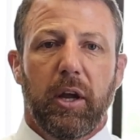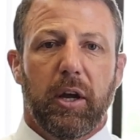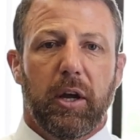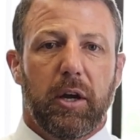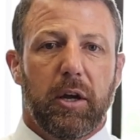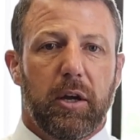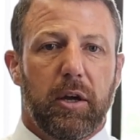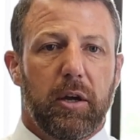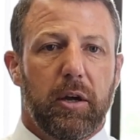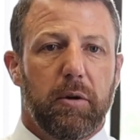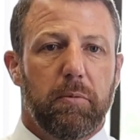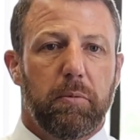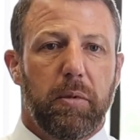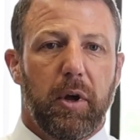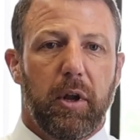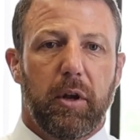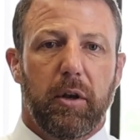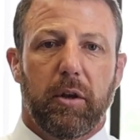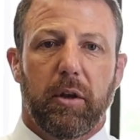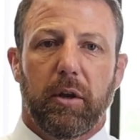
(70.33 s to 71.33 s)

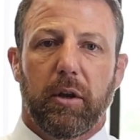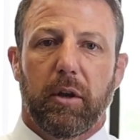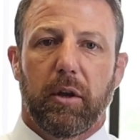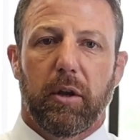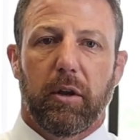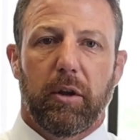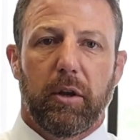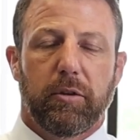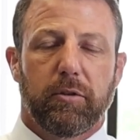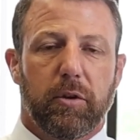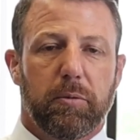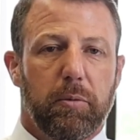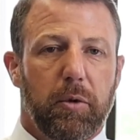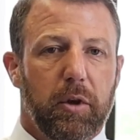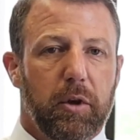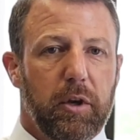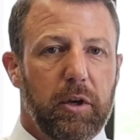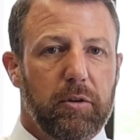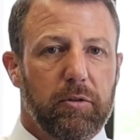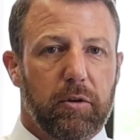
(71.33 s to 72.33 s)
But these
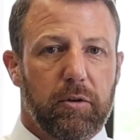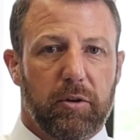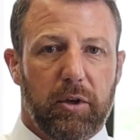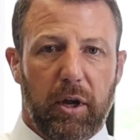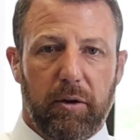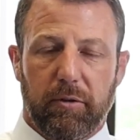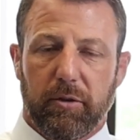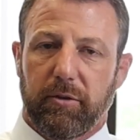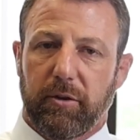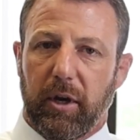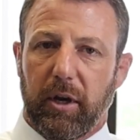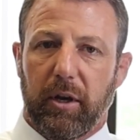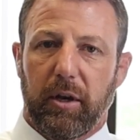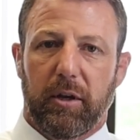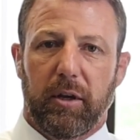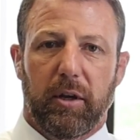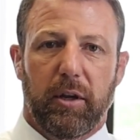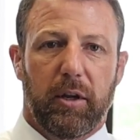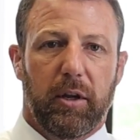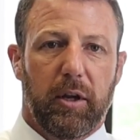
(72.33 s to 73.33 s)
communities are devastated.